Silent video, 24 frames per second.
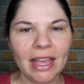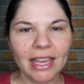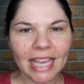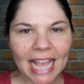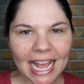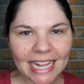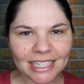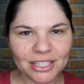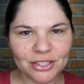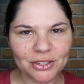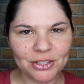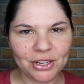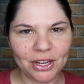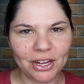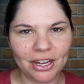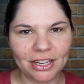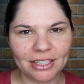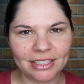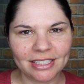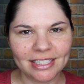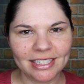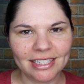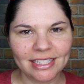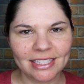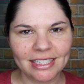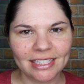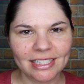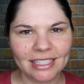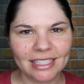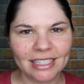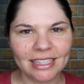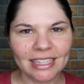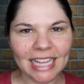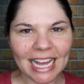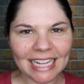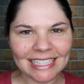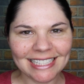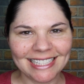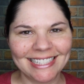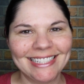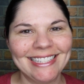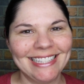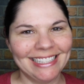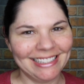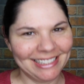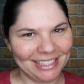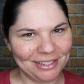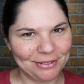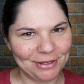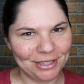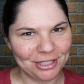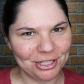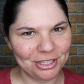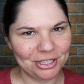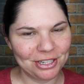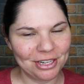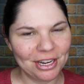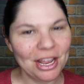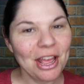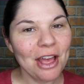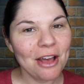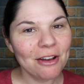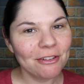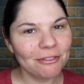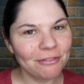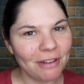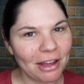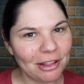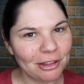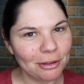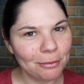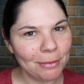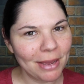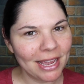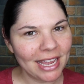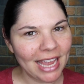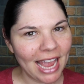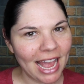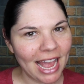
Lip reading: Cats or dogs? That's a silly question. Follow my